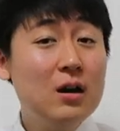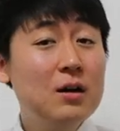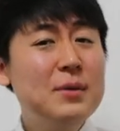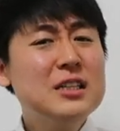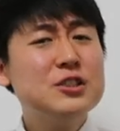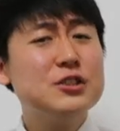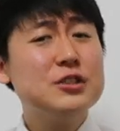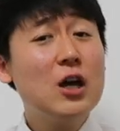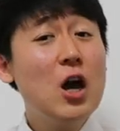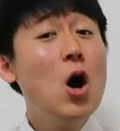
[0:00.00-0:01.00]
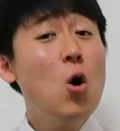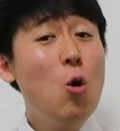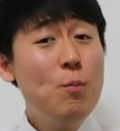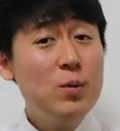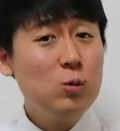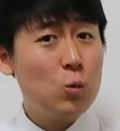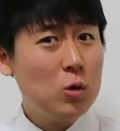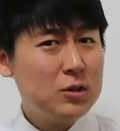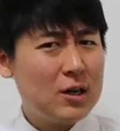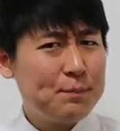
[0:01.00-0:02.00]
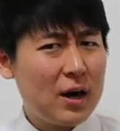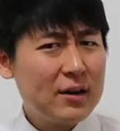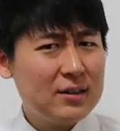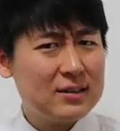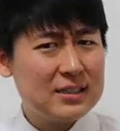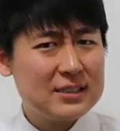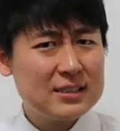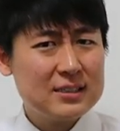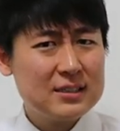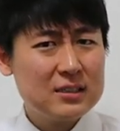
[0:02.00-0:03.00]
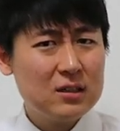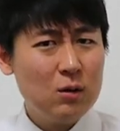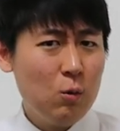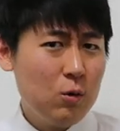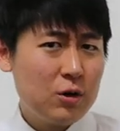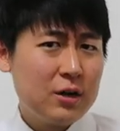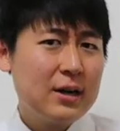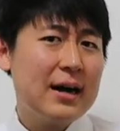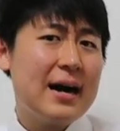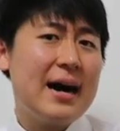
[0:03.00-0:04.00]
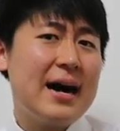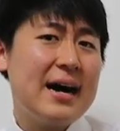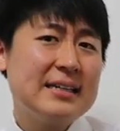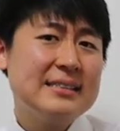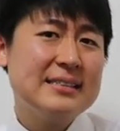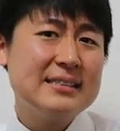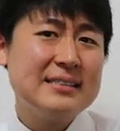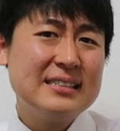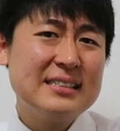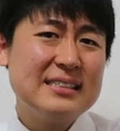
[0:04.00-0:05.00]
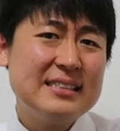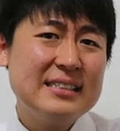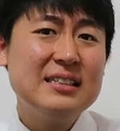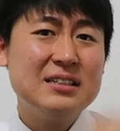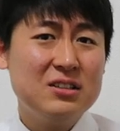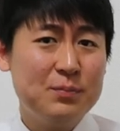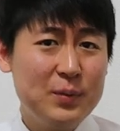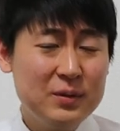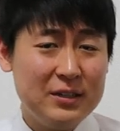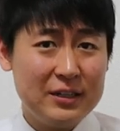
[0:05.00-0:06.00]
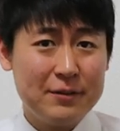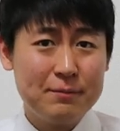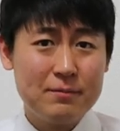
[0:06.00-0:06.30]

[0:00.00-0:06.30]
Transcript: Imagine open water parking lots or high ceilinged seats in the building,